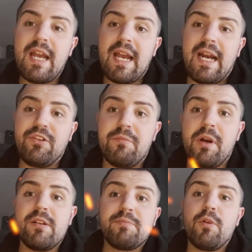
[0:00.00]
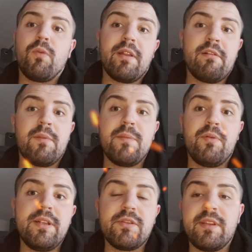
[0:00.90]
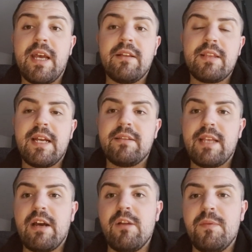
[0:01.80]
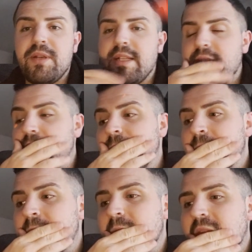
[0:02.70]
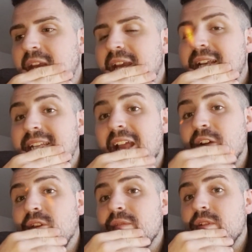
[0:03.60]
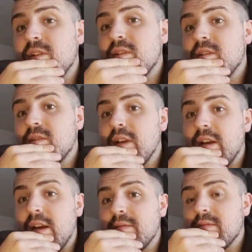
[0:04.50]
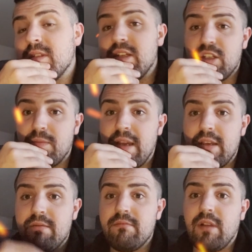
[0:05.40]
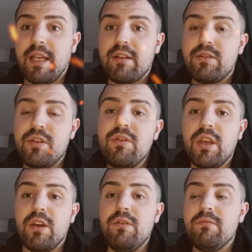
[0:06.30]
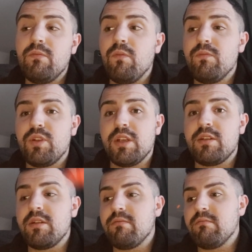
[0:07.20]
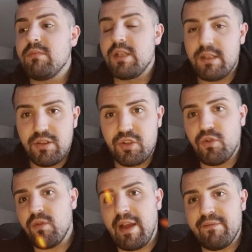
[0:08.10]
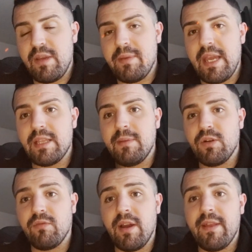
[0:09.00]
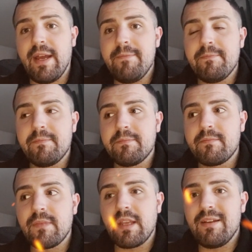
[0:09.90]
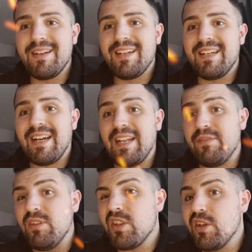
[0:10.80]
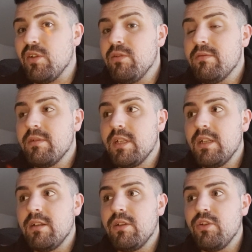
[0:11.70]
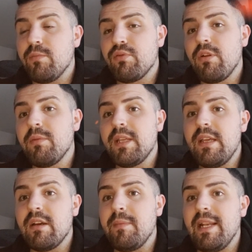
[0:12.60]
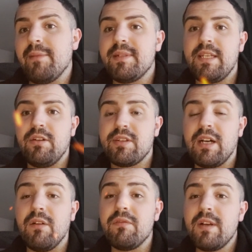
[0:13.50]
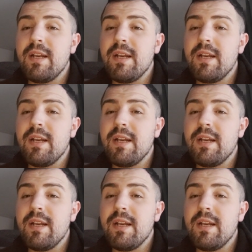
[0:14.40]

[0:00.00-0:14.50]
and your opponent's put one of their upload points on their home objective. Now you have a decision to make. Like, do you just score that VP in the middle right there? And if you do, you're probably going to be limiting yourself